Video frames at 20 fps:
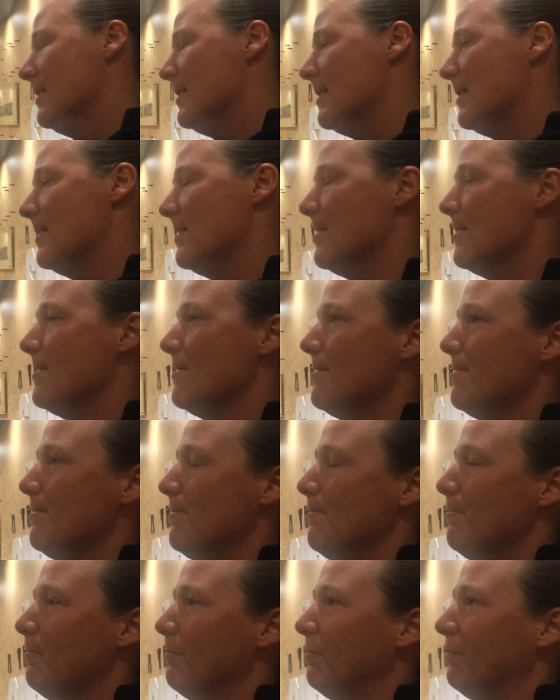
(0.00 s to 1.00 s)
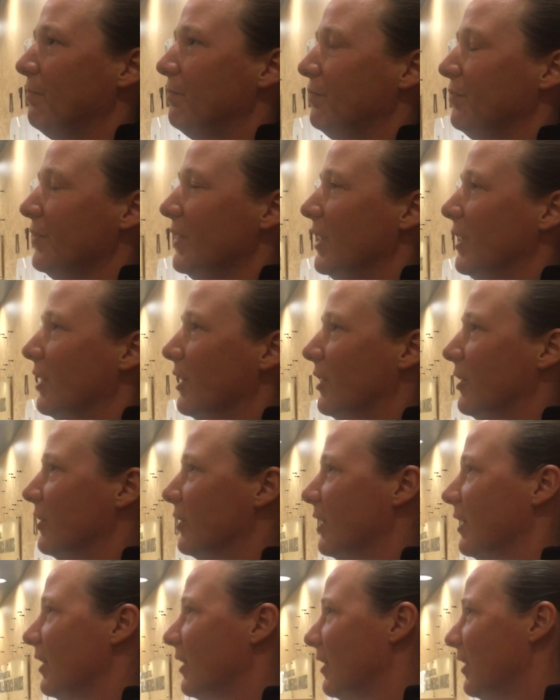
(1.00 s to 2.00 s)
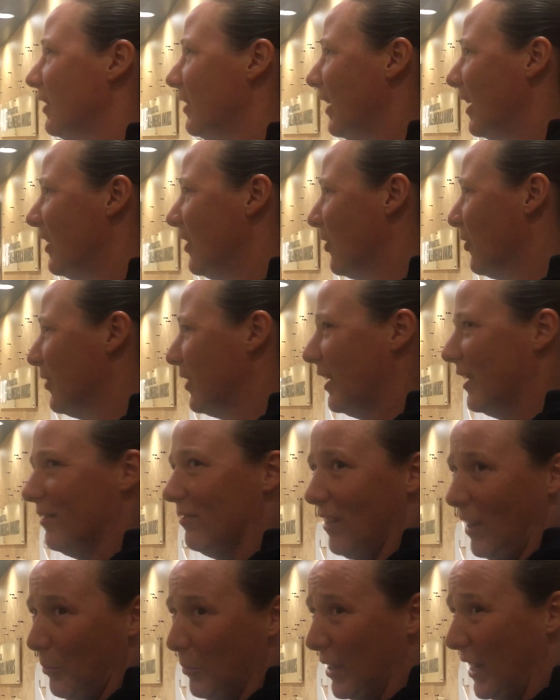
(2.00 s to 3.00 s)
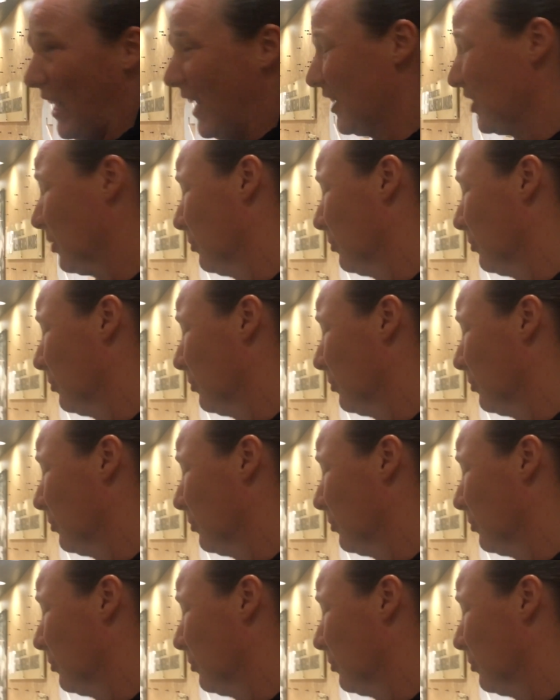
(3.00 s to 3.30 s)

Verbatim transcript: um, you know, they, they know that I'm going to ask